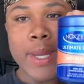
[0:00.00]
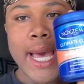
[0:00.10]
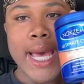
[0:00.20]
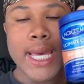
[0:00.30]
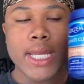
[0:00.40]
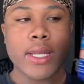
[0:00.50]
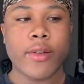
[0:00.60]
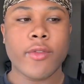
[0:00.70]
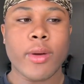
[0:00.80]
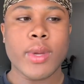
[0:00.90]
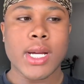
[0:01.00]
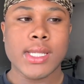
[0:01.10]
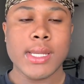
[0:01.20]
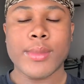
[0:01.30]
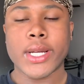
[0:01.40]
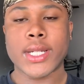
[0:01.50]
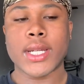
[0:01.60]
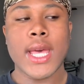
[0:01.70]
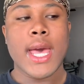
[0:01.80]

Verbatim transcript: pad from Noxzema.